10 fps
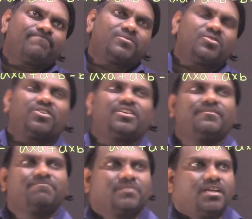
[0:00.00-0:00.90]
Sorry.
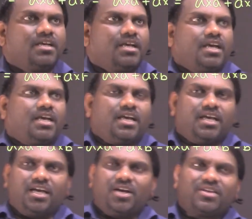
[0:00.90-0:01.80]

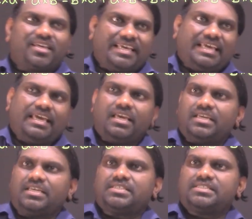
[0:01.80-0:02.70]
Okay,
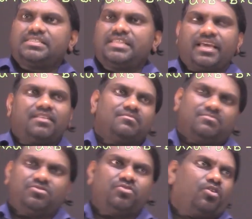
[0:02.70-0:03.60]
then
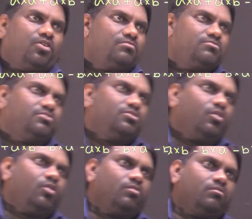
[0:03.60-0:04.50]
you
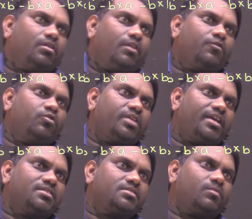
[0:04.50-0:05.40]
know a few
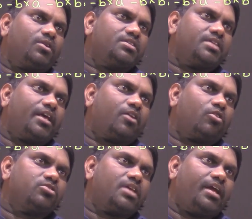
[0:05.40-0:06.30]
things. What is a
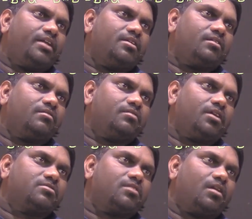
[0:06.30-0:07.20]
cross a dear?
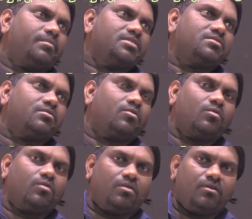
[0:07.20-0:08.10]
That's gonna be 0.
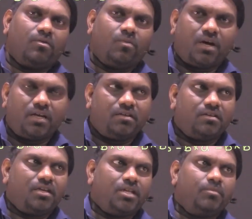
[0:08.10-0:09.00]
Why?
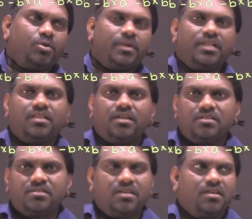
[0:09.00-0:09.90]
In between there
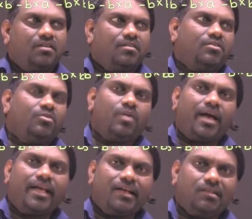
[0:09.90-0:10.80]
is no
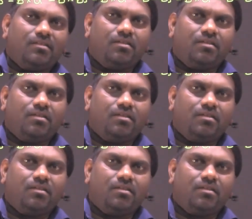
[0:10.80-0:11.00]
angle.